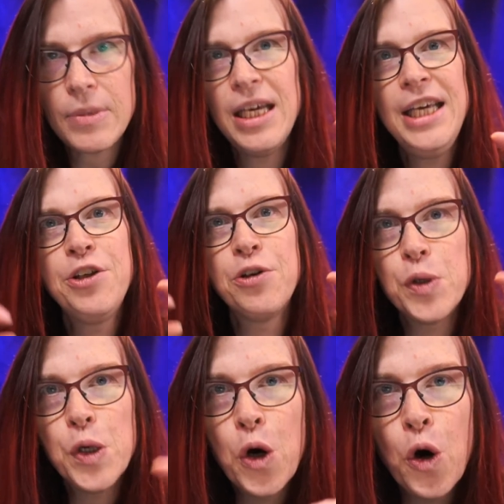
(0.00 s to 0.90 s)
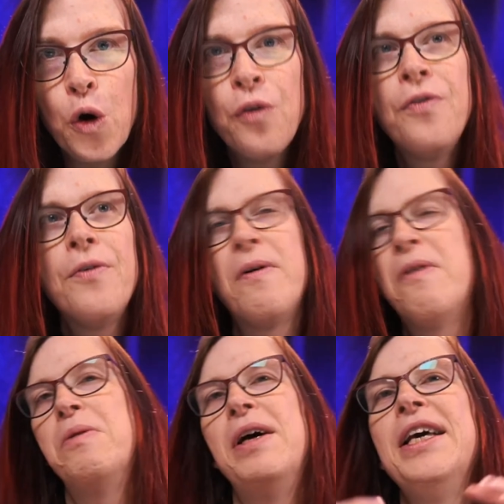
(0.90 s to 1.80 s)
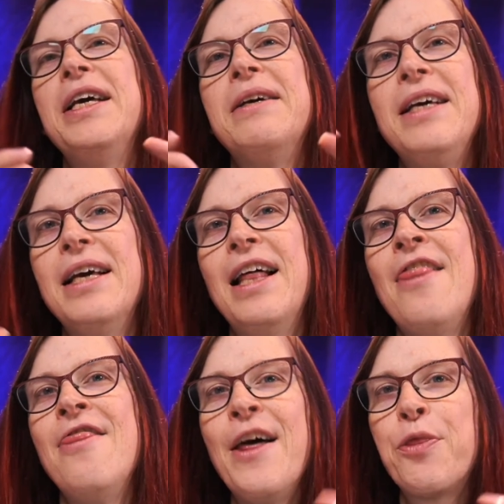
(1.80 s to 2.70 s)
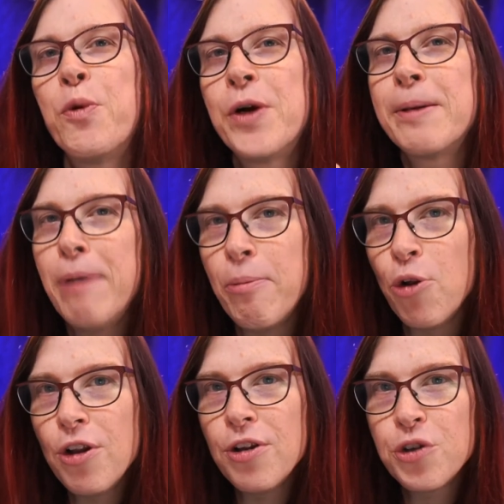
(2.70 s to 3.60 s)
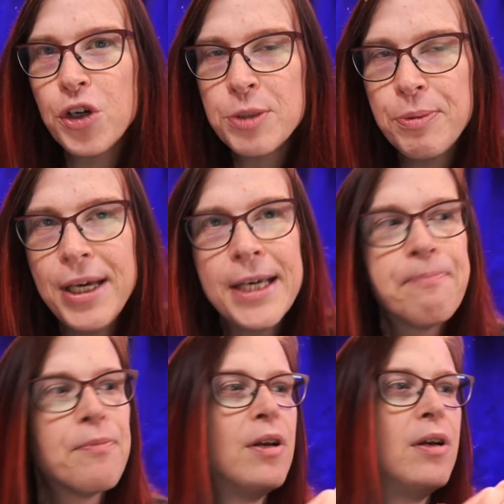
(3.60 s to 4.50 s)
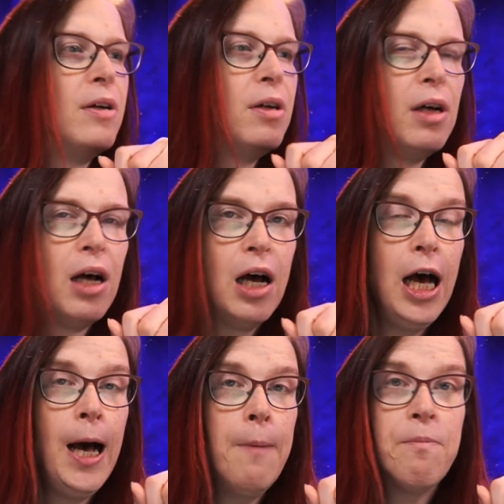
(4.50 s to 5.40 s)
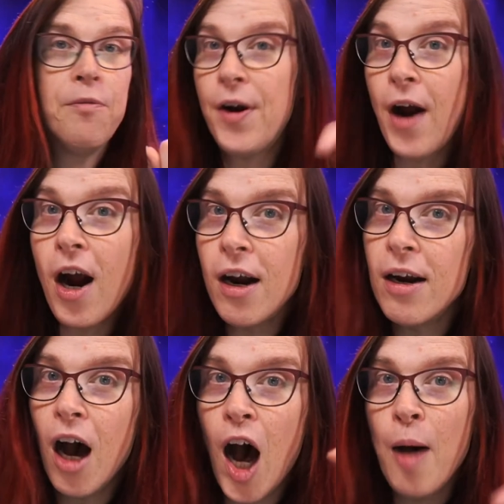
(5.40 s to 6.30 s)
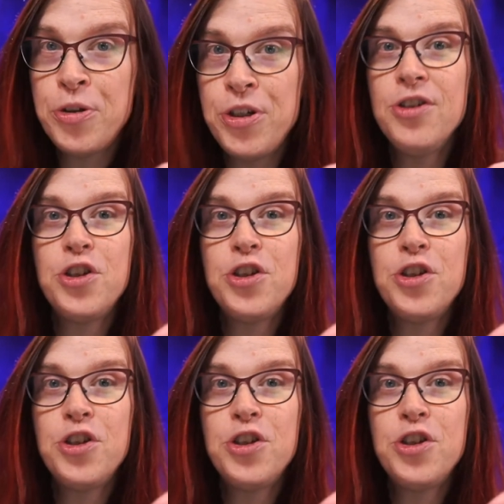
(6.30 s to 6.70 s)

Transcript: your own network bubble, so to speak. There are options